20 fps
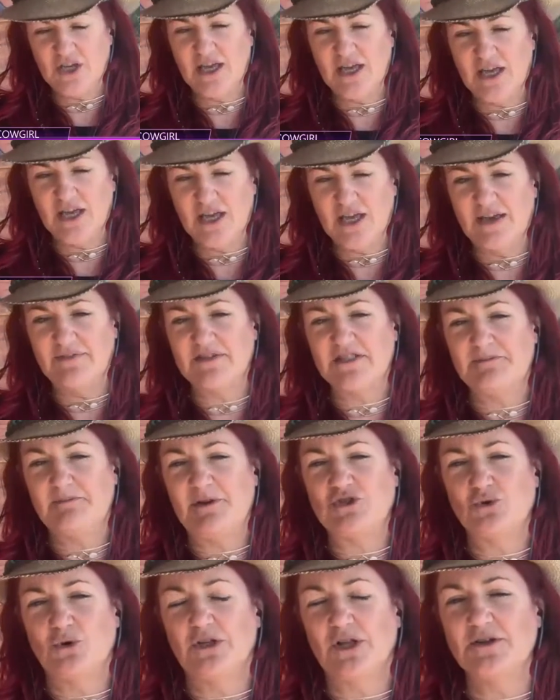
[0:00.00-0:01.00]
a special
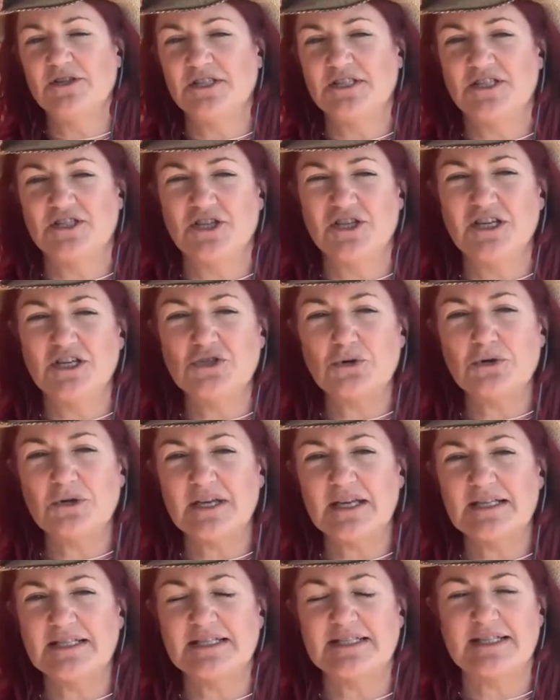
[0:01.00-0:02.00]
closeness to your daughter?
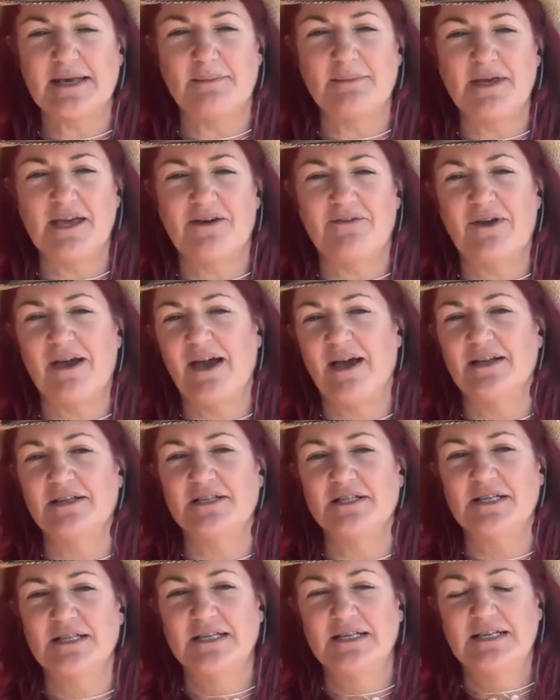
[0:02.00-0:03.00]
Because there's something around
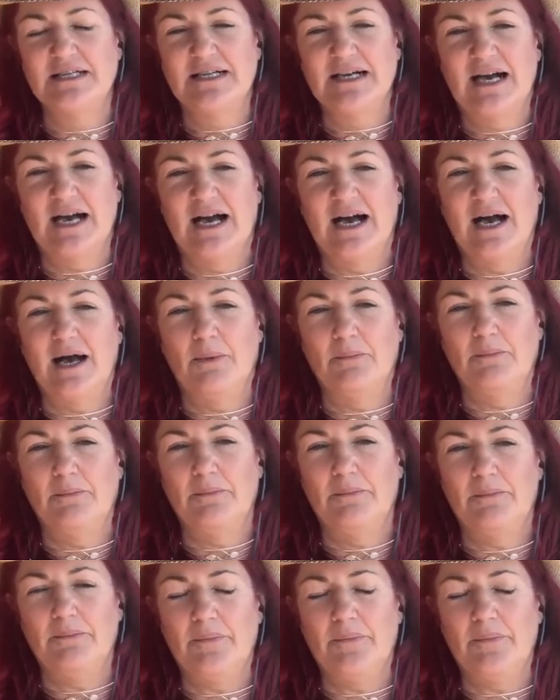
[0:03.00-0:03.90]
um,